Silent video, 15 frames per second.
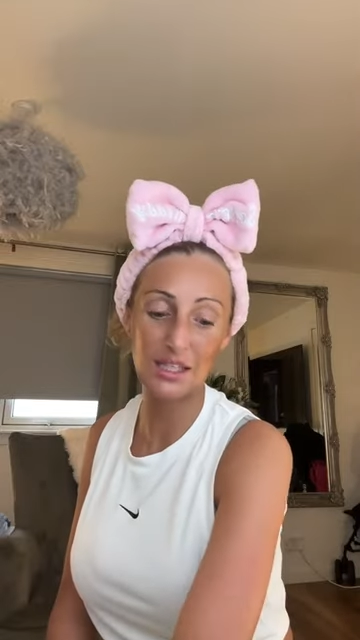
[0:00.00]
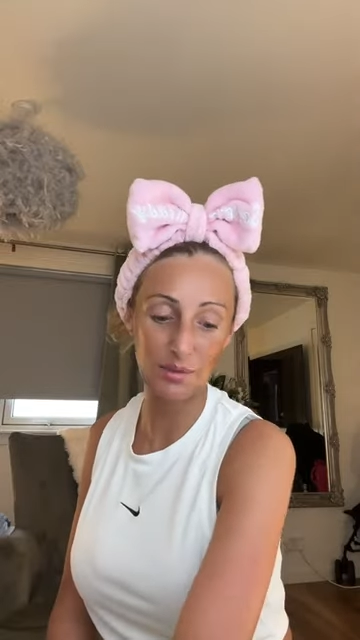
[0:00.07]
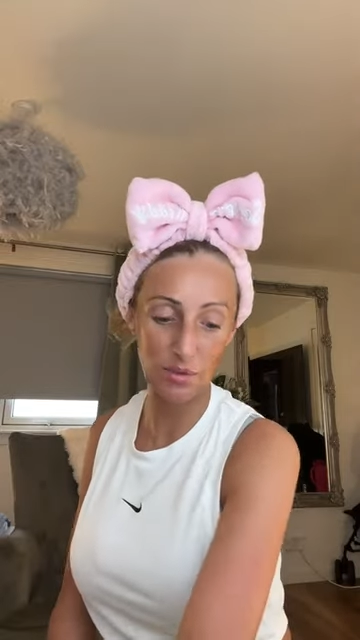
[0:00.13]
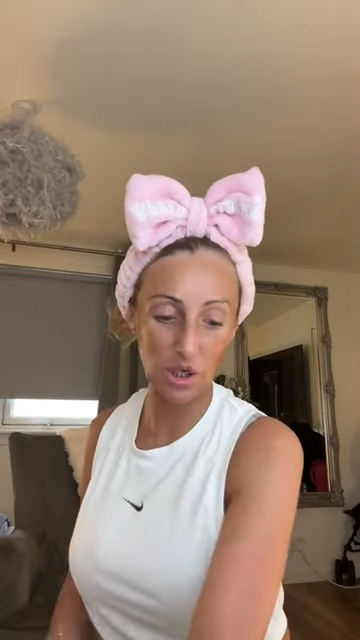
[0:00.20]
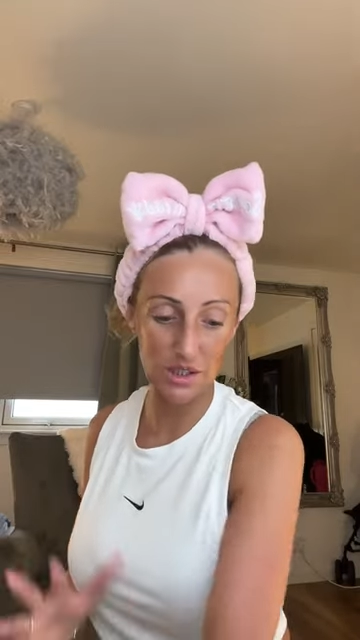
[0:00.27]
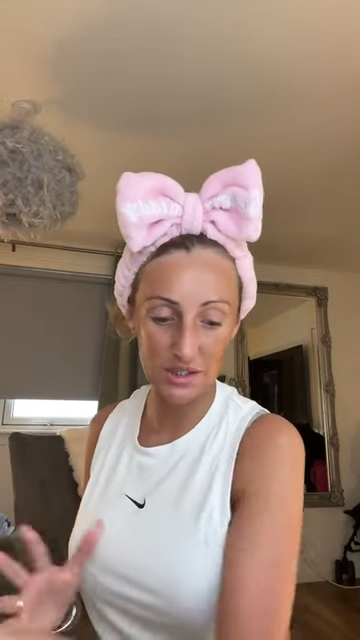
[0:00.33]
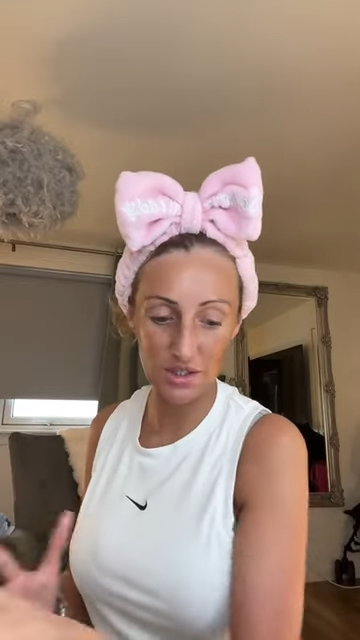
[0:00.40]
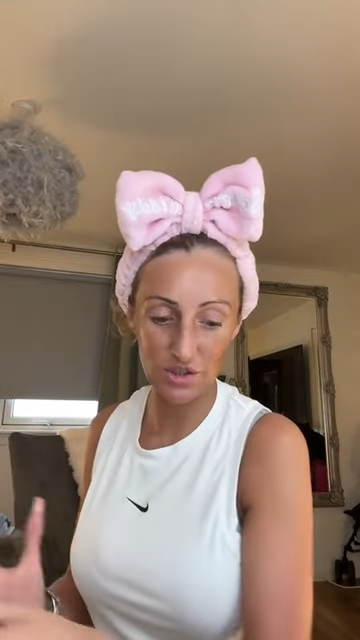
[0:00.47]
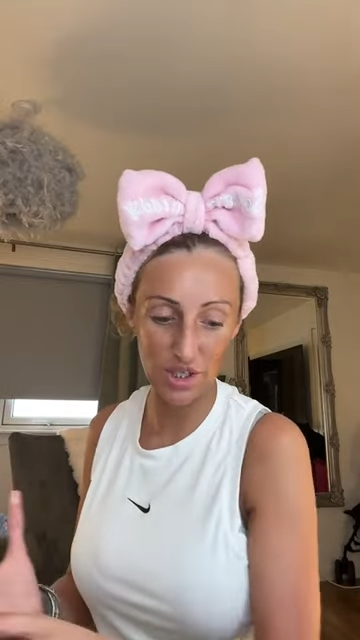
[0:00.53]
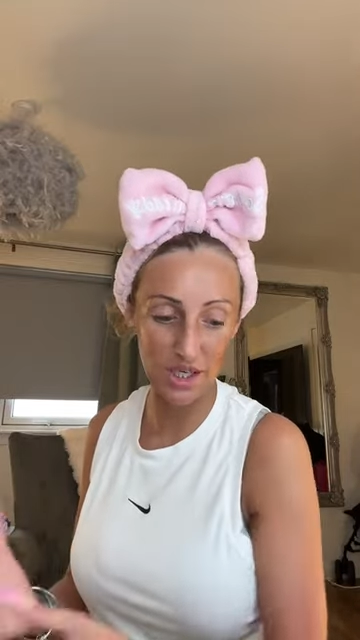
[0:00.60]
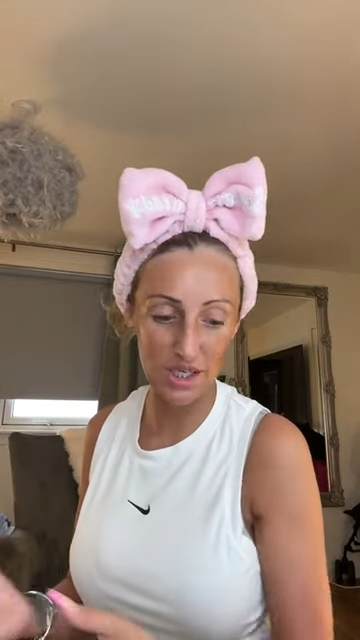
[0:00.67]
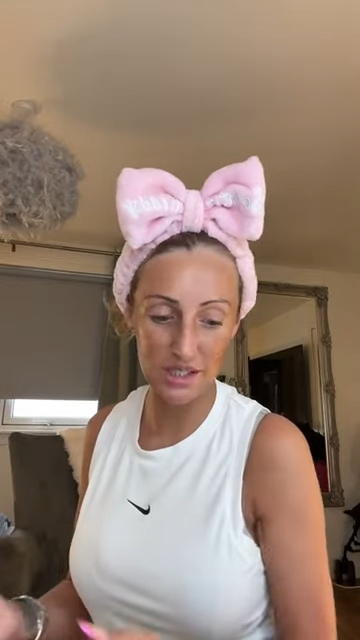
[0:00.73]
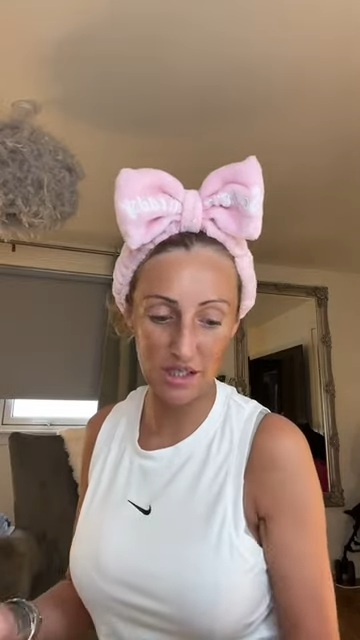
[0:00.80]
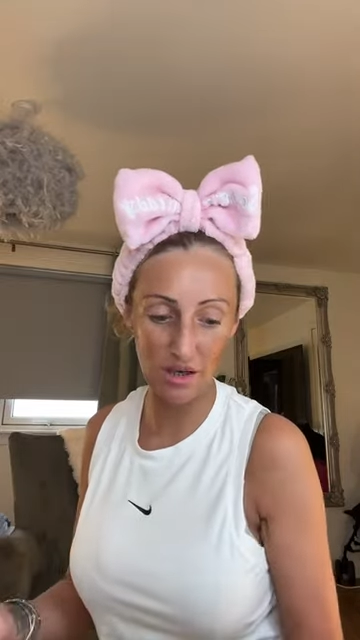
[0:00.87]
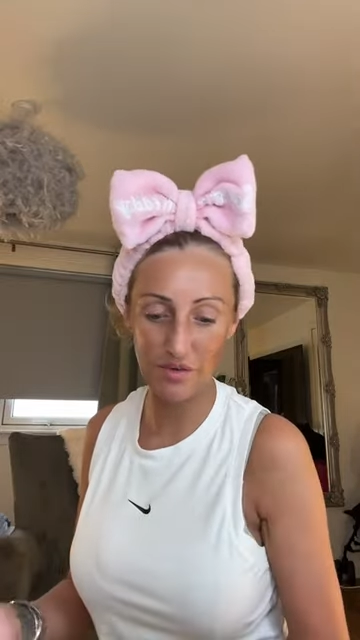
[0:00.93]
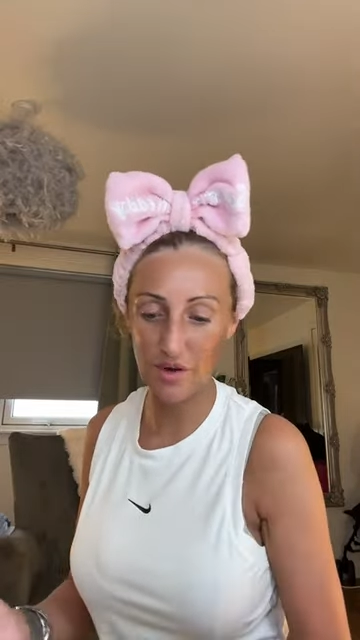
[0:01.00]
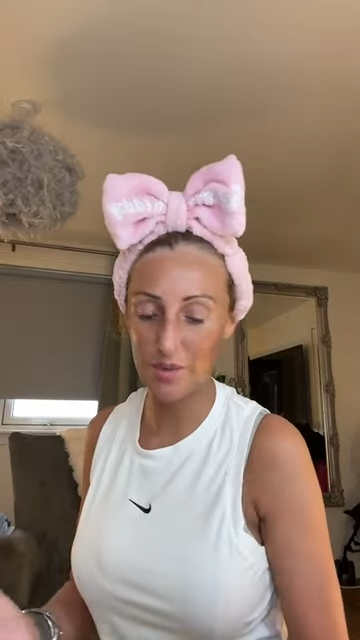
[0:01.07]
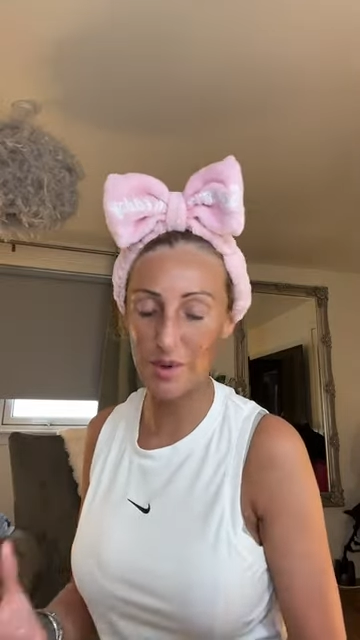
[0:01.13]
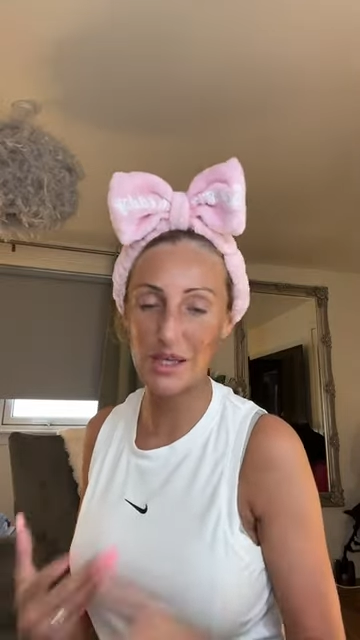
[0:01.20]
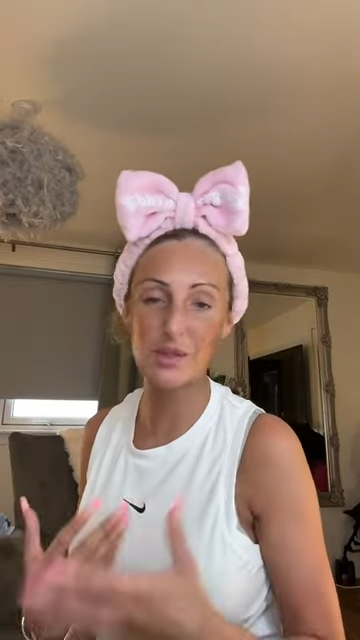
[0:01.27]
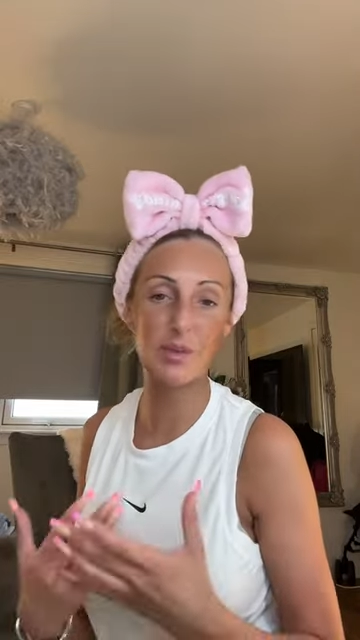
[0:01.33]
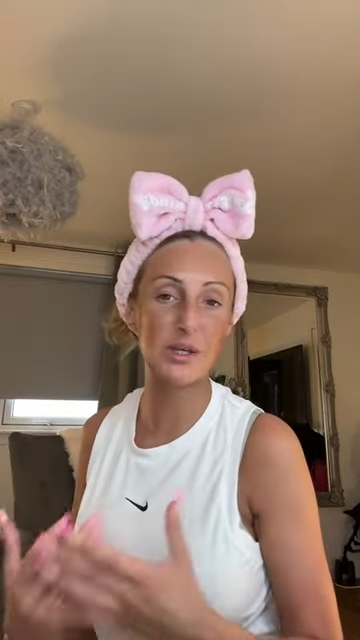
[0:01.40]
I'm gutted, right, because I love her to
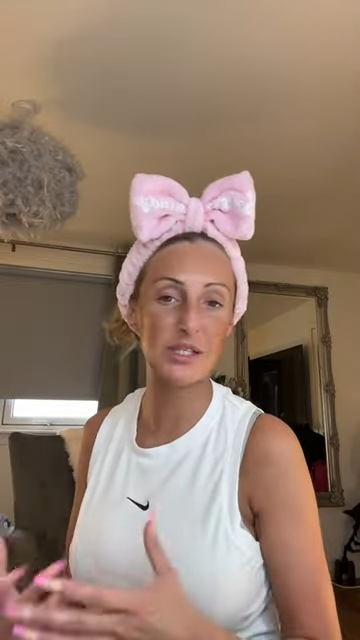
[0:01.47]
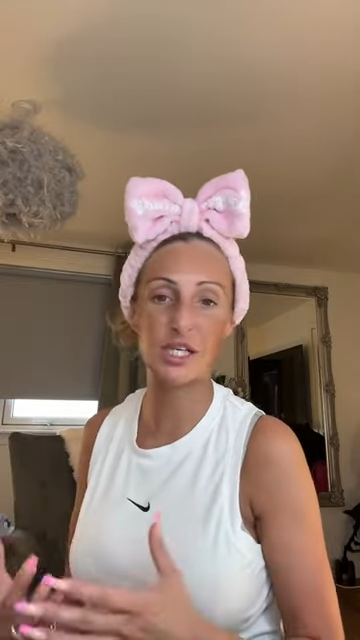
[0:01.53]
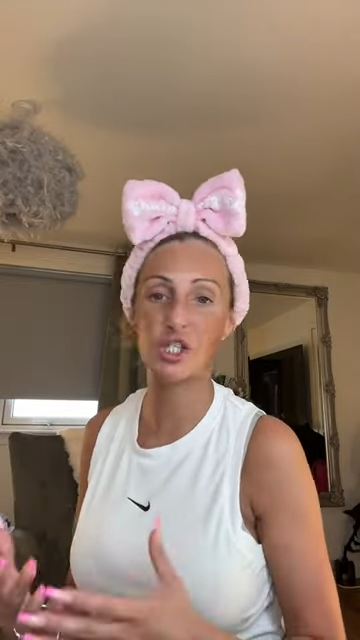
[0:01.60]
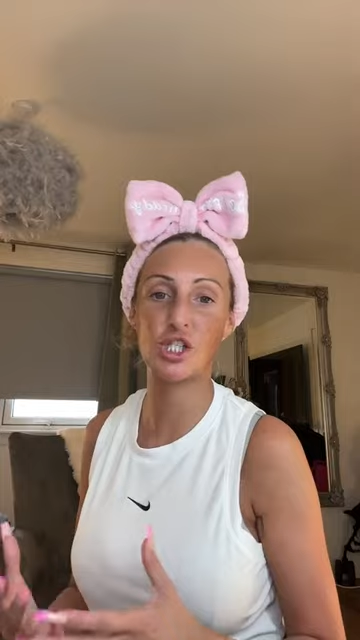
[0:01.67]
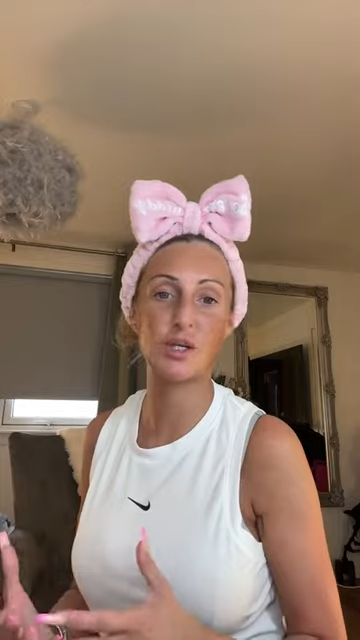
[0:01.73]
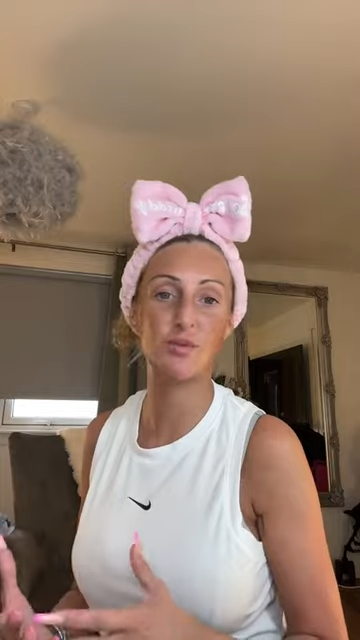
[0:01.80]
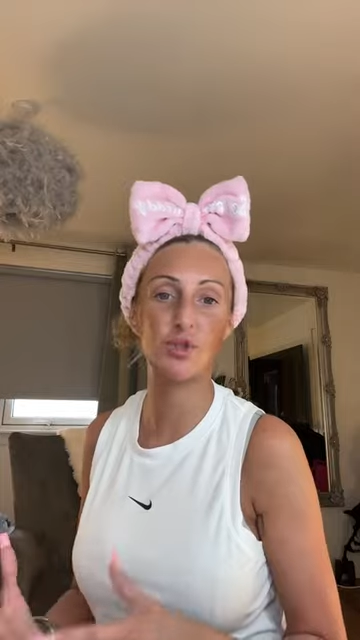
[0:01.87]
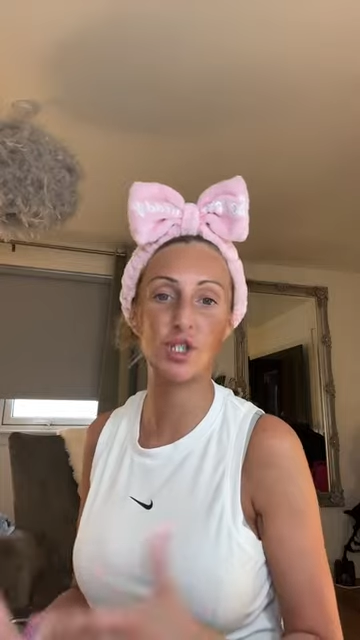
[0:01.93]
bits, but it's a shame.